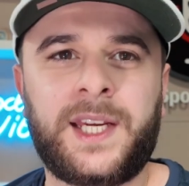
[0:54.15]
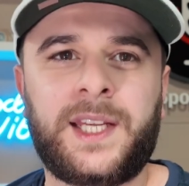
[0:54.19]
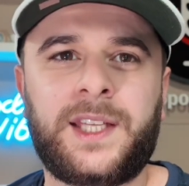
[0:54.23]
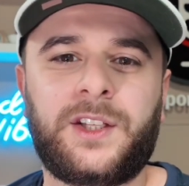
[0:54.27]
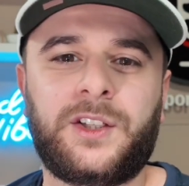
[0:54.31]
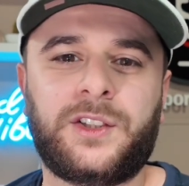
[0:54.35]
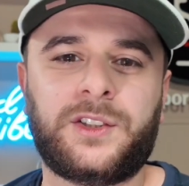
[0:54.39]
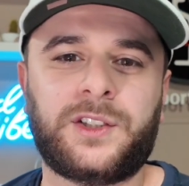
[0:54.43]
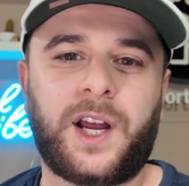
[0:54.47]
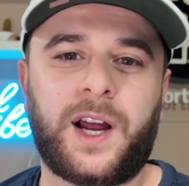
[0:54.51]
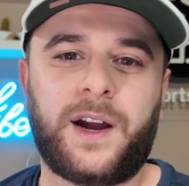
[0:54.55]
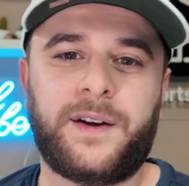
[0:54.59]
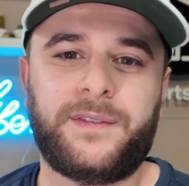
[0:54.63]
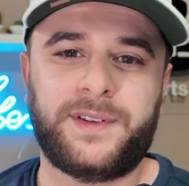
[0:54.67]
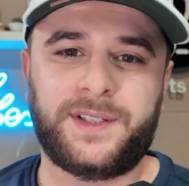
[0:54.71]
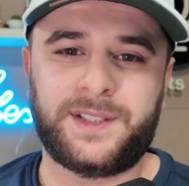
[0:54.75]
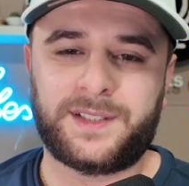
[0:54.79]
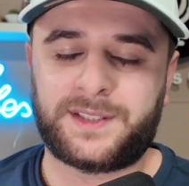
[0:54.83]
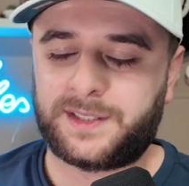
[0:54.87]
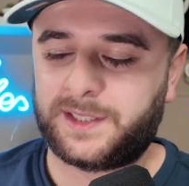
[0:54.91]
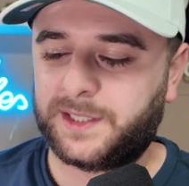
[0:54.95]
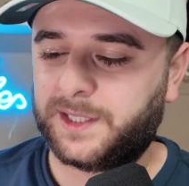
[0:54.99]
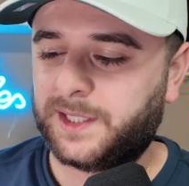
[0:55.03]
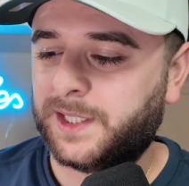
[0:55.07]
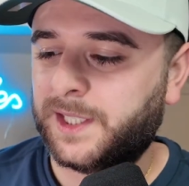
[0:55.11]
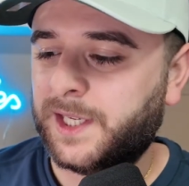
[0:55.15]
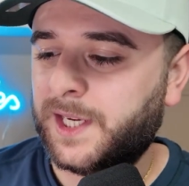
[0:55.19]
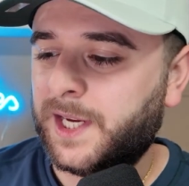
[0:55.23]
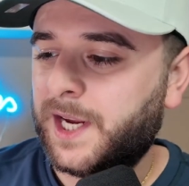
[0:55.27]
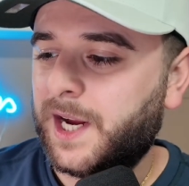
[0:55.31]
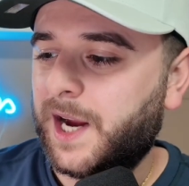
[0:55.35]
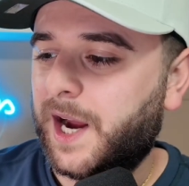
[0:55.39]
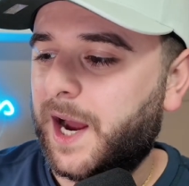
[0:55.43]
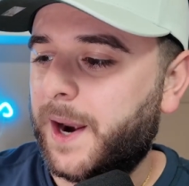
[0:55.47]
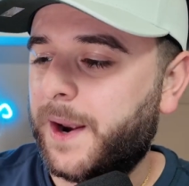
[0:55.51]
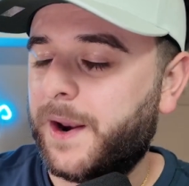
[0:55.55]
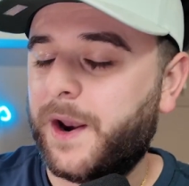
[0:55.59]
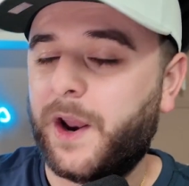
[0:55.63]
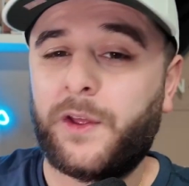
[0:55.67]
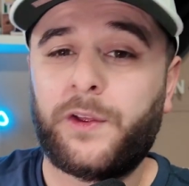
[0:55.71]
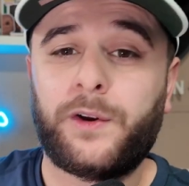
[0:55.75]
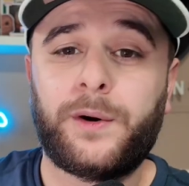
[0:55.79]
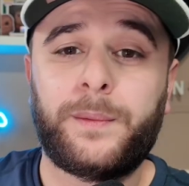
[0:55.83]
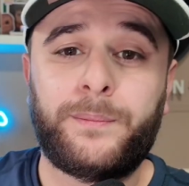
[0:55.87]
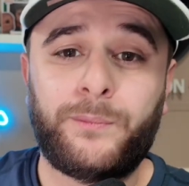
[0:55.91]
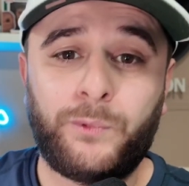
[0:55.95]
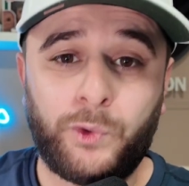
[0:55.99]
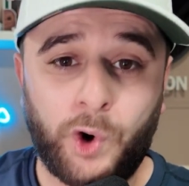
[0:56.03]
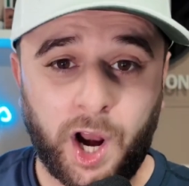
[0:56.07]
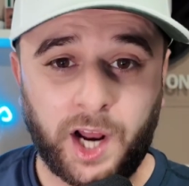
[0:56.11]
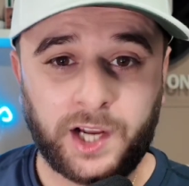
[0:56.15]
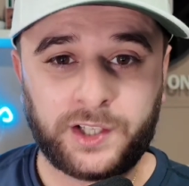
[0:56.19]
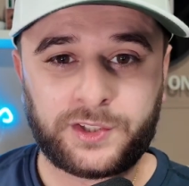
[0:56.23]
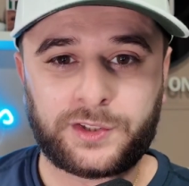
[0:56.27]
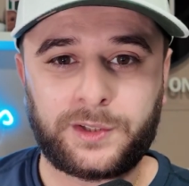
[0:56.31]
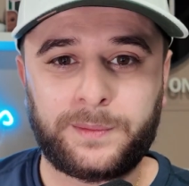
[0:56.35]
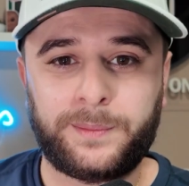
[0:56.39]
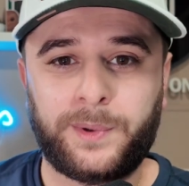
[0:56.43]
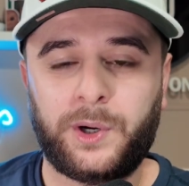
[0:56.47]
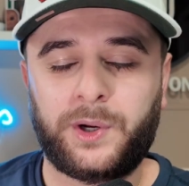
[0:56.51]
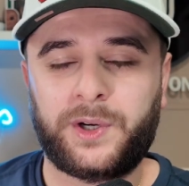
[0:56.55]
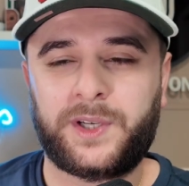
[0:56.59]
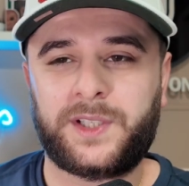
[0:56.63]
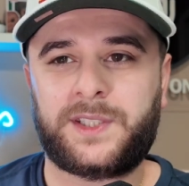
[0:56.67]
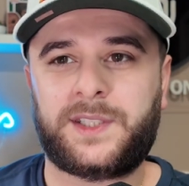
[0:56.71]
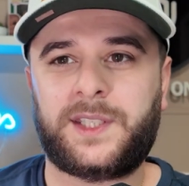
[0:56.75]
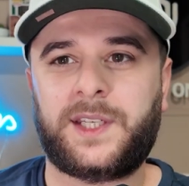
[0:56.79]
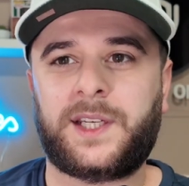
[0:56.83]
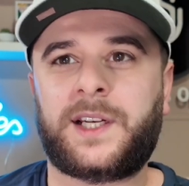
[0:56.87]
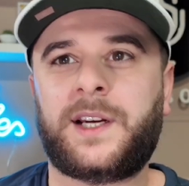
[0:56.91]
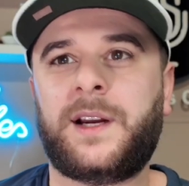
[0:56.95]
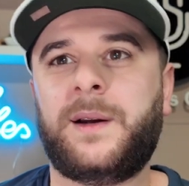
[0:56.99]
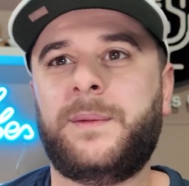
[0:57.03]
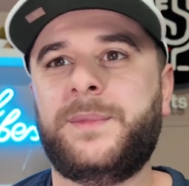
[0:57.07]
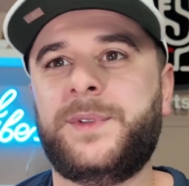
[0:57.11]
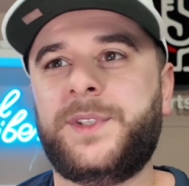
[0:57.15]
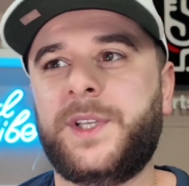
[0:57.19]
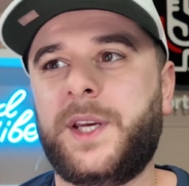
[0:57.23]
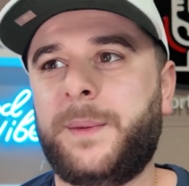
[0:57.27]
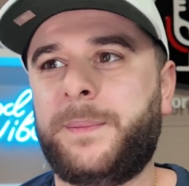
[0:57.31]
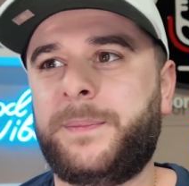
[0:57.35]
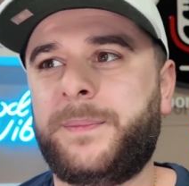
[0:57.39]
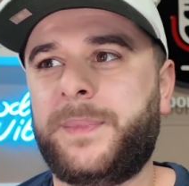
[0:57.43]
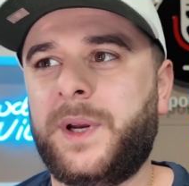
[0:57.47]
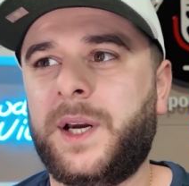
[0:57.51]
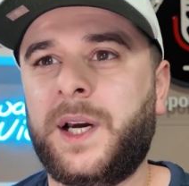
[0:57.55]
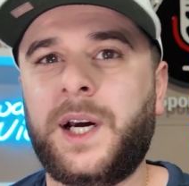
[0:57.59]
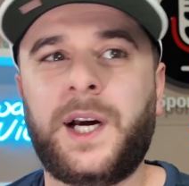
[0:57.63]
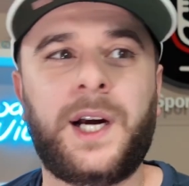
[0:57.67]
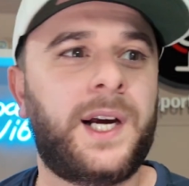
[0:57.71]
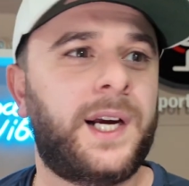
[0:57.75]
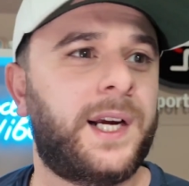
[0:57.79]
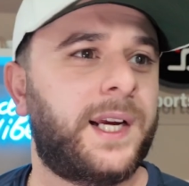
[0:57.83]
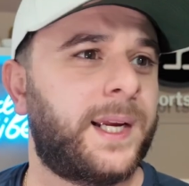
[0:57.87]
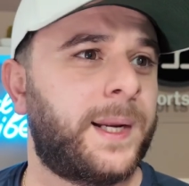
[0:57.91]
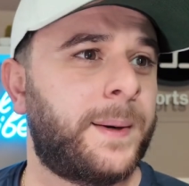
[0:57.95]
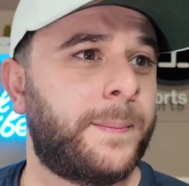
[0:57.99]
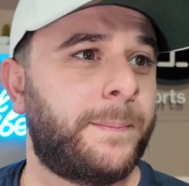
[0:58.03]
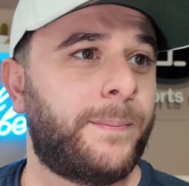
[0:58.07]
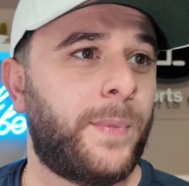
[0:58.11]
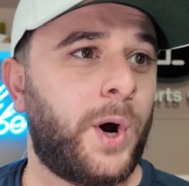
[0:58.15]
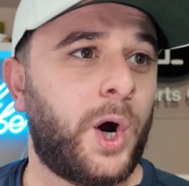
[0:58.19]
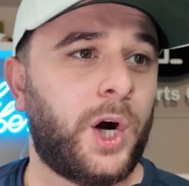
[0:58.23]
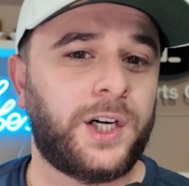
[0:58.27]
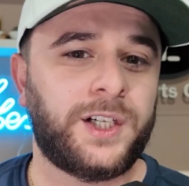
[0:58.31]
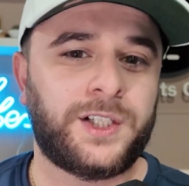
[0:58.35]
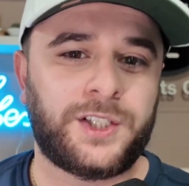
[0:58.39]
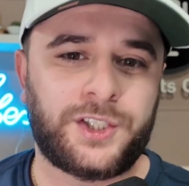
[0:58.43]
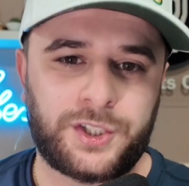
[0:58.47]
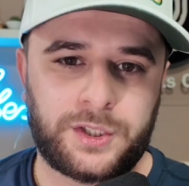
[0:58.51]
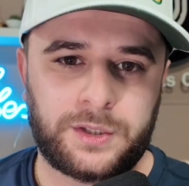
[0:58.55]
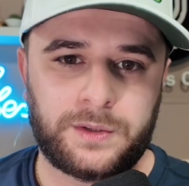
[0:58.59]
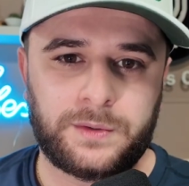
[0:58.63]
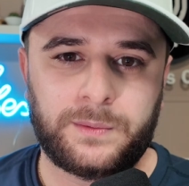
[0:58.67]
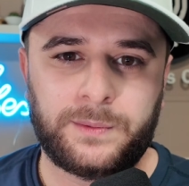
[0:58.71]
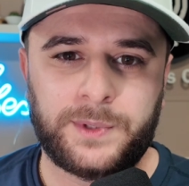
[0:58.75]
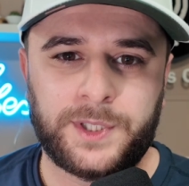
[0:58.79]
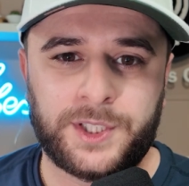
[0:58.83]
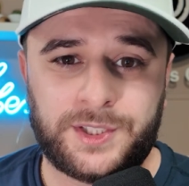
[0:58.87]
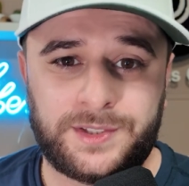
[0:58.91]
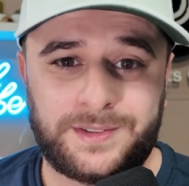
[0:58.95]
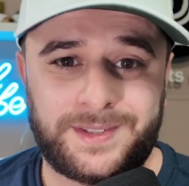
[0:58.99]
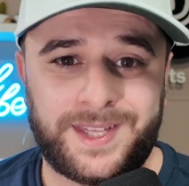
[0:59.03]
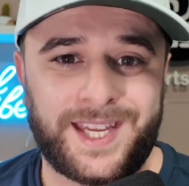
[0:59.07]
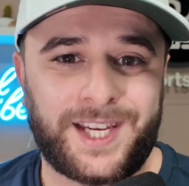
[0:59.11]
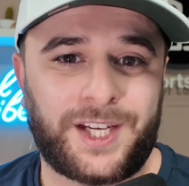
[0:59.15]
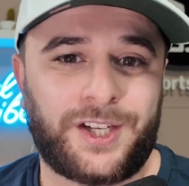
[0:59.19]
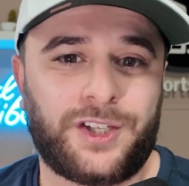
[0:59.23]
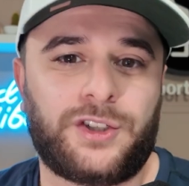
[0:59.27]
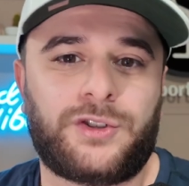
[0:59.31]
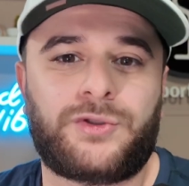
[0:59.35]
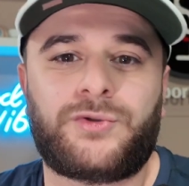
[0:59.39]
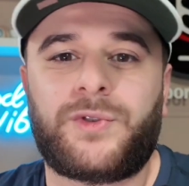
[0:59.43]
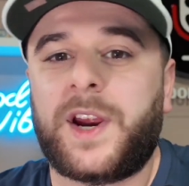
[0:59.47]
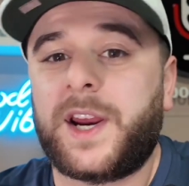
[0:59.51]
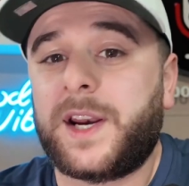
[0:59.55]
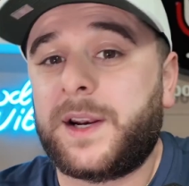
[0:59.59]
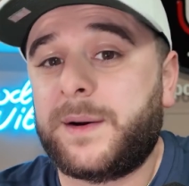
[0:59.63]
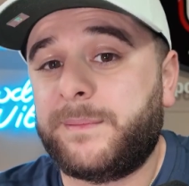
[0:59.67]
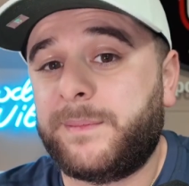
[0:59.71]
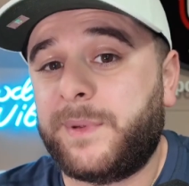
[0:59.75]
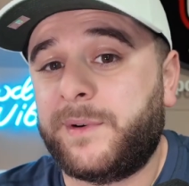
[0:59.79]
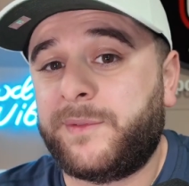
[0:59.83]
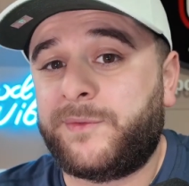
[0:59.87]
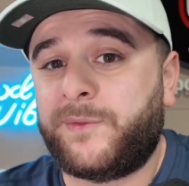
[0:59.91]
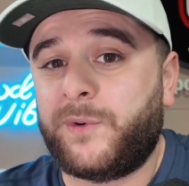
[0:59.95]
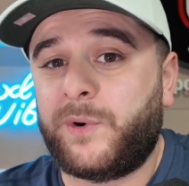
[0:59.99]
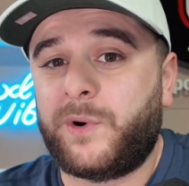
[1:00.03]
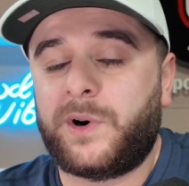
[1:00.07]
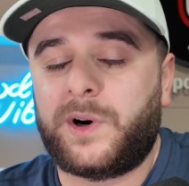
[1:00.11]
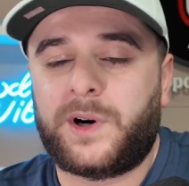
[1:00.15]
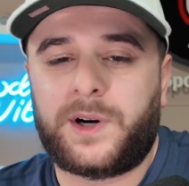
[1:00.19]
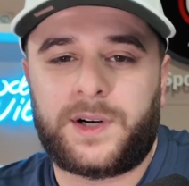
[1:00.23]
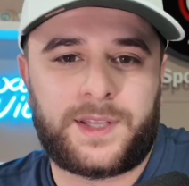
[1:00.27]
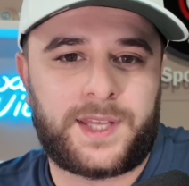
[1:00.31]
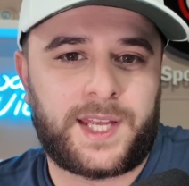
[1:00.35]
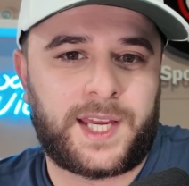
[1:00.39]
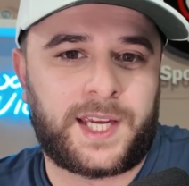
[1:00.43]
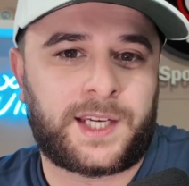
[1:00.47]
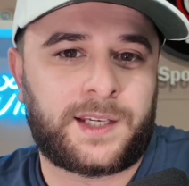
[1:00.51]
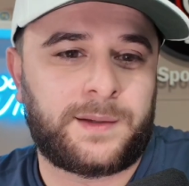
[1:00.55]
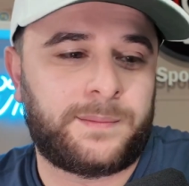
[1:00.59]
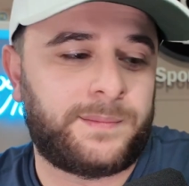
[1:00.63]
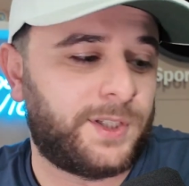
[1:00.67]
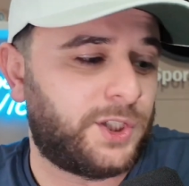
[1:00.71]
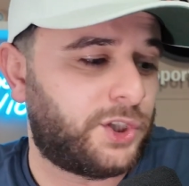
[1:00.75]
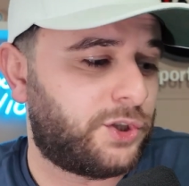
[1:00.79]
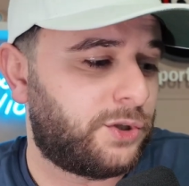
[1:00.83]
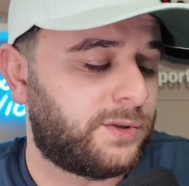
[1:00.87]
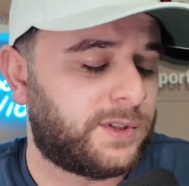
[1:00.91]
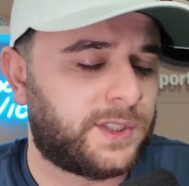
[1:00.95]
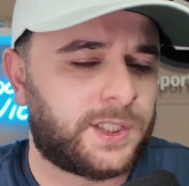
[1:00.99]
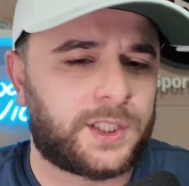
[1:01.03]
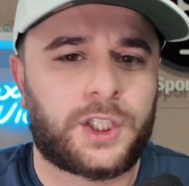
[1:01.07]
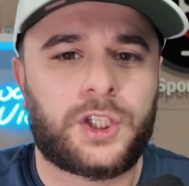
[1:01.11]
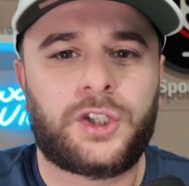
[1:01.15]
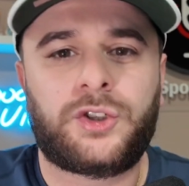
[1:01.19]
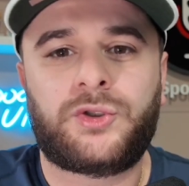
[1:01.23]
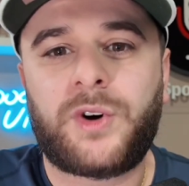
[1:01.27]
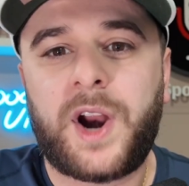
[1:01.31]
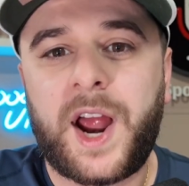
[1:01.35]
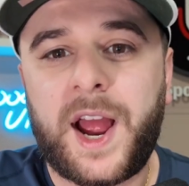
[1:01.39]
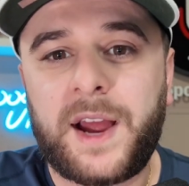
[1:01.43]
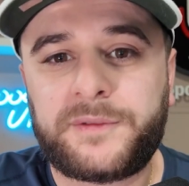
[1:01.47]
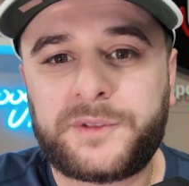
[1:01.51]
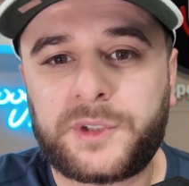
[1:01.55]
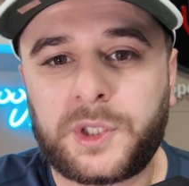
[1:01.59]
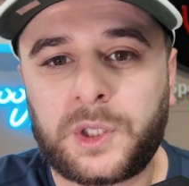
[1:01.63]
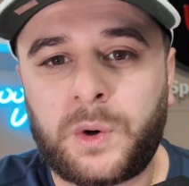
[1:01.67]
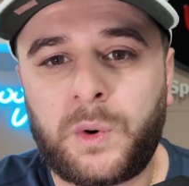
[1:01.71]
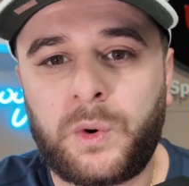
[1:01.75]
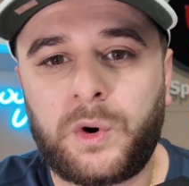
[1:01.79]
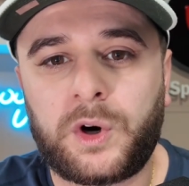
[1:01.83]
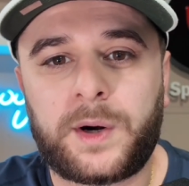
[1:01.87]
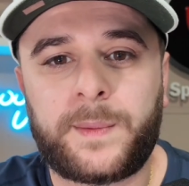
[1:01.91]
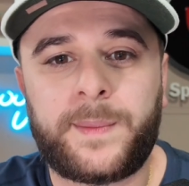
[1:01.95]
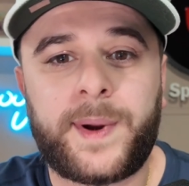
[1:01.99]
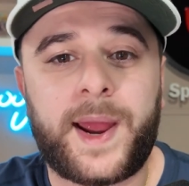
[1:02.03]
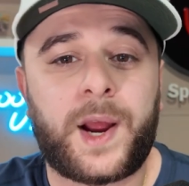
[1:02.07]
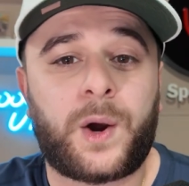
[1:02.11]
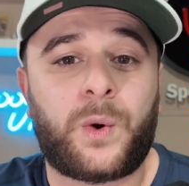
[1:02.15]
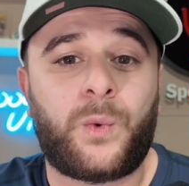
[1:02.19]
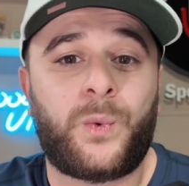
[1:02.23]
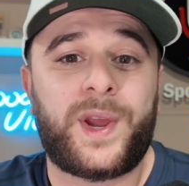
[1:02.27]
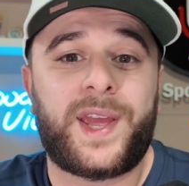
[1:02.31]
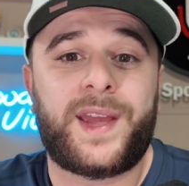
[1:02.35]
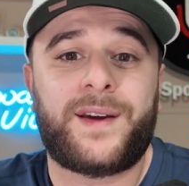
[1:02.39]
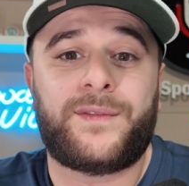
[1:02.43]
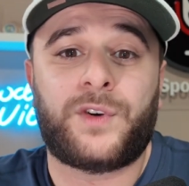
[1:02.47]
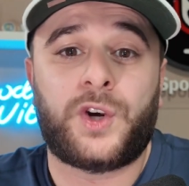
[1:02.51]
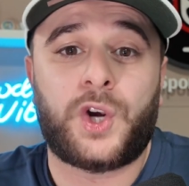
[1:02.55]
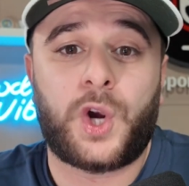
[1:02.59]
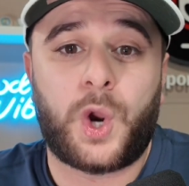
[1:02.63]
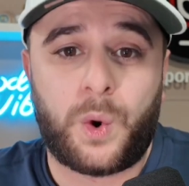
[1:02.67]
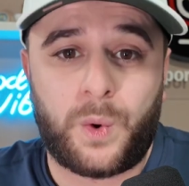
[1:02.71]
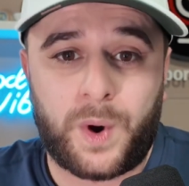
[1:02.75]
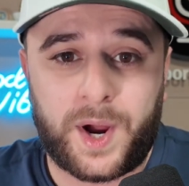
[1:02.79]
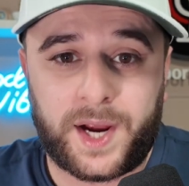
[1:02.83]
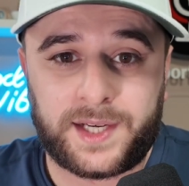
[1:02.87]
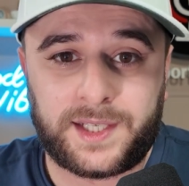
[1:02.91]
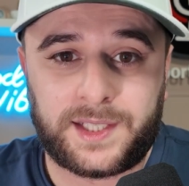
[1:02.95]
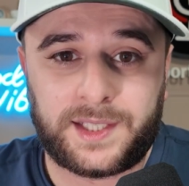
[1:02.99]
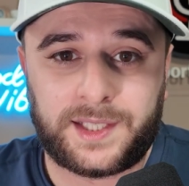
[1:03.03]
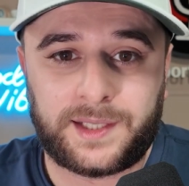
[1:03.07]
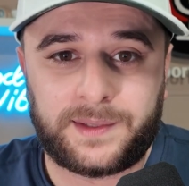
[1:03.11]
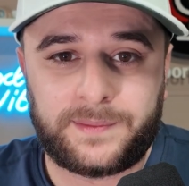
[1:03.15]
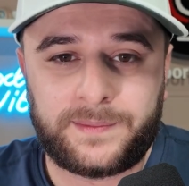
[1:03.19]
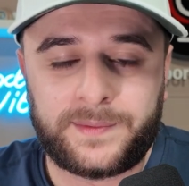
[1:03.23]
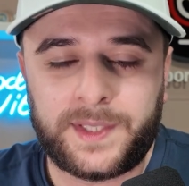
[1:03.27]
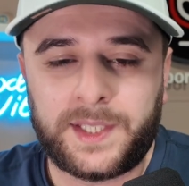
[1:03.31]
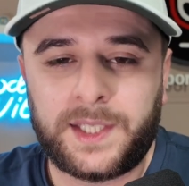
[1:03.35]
There's obviously another roster bonus that comes up in March, which they could trade him before. They could be choosing to draft a quarterback. We have no idea.